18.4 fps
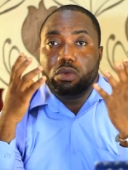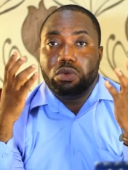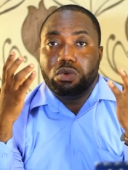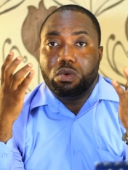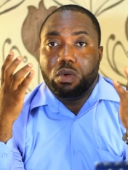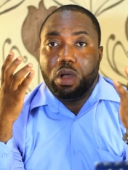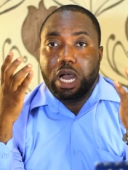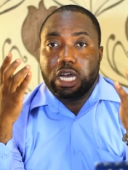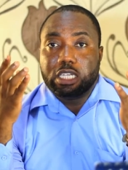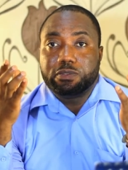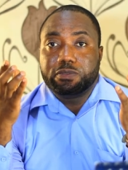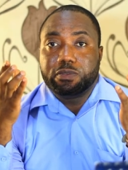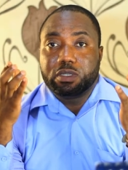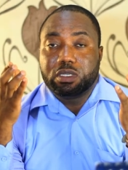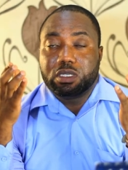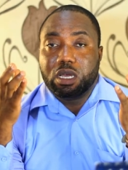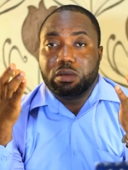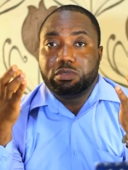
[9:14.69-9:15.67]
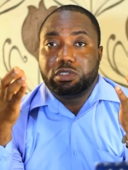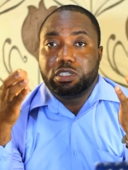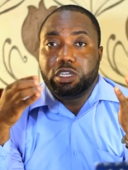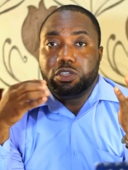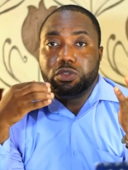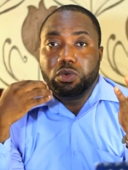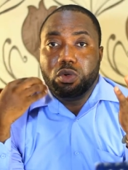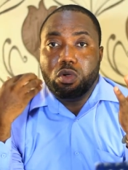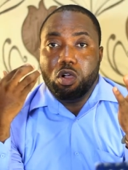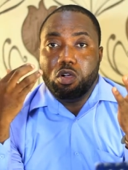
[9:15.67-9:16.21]
who asks for something,
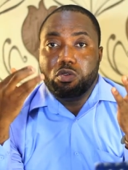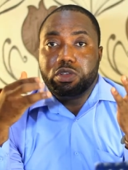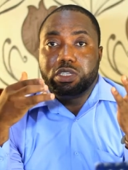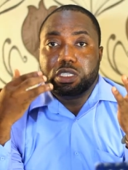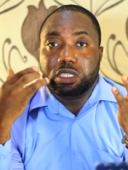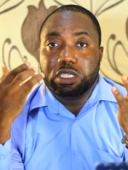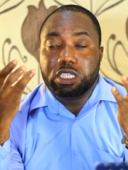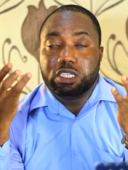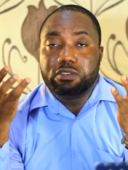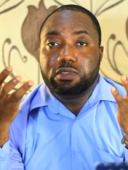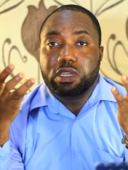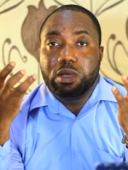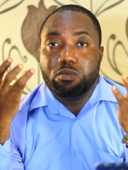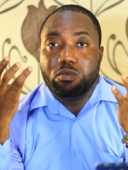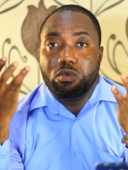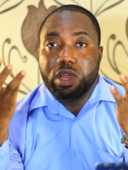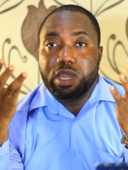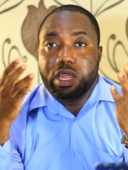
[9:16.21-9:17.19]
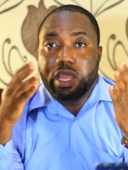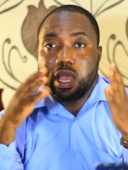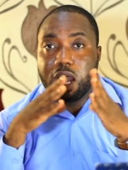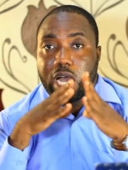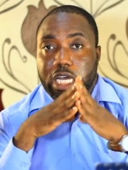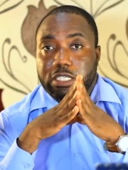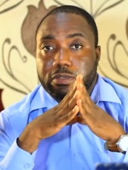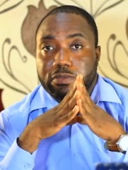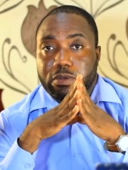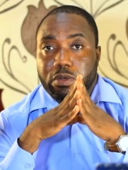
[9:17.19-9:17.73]
you always give them what they
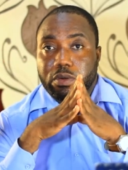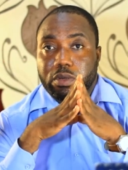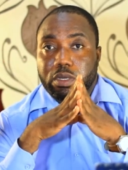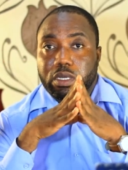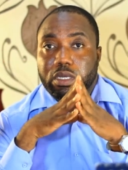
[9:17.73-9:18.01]
ask for.